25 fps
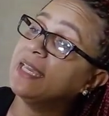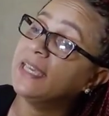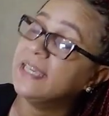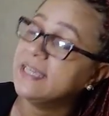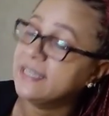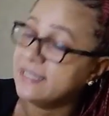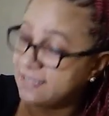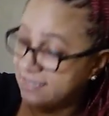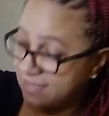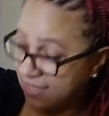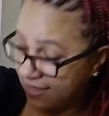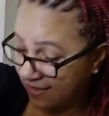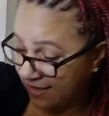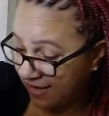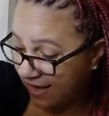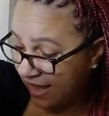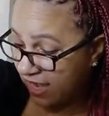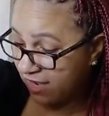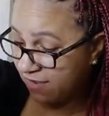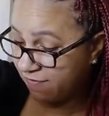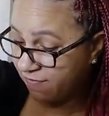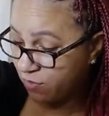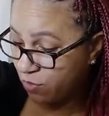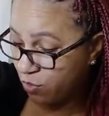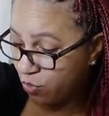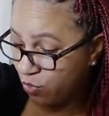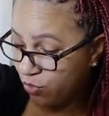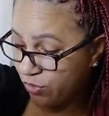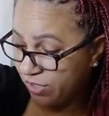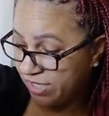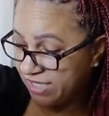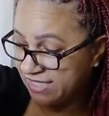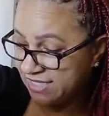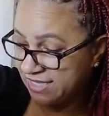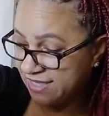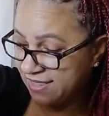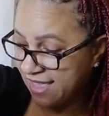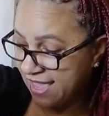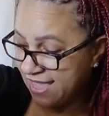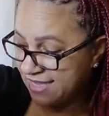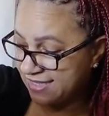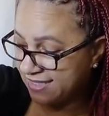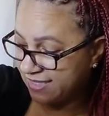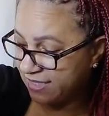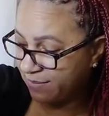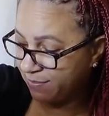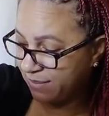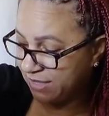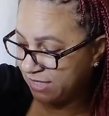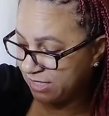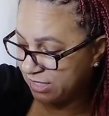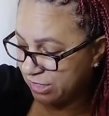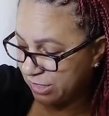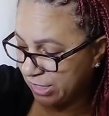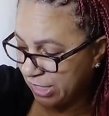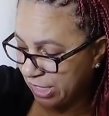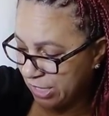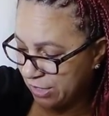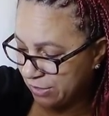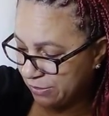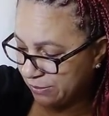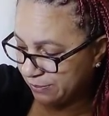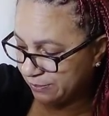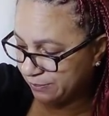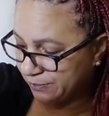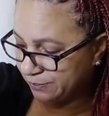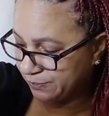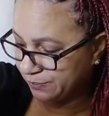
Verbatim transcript: is the Knight of Coins, and that's to be slow.